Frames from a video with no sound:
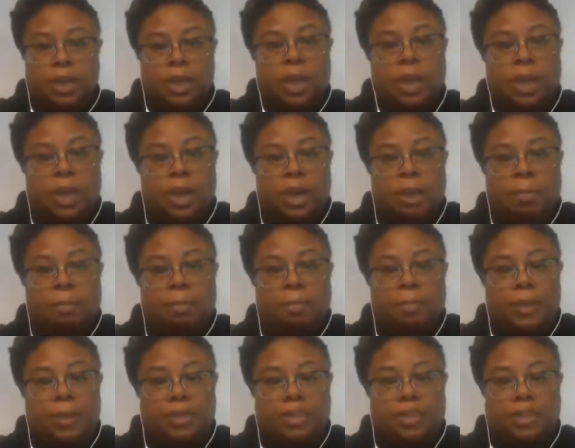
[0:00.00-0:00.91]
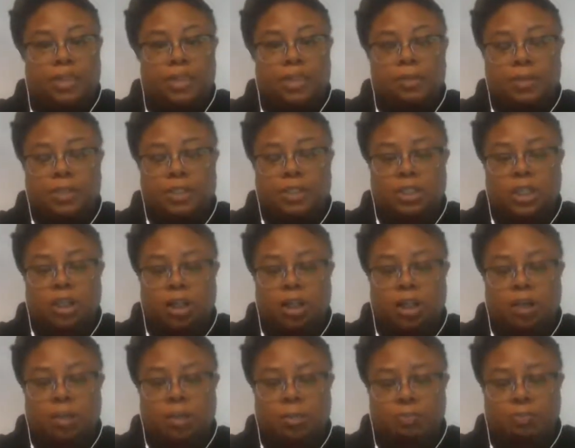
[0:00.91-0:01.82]
A service
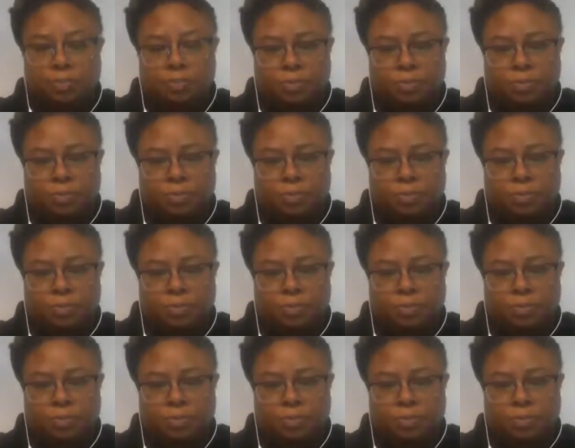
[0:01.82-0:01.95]
called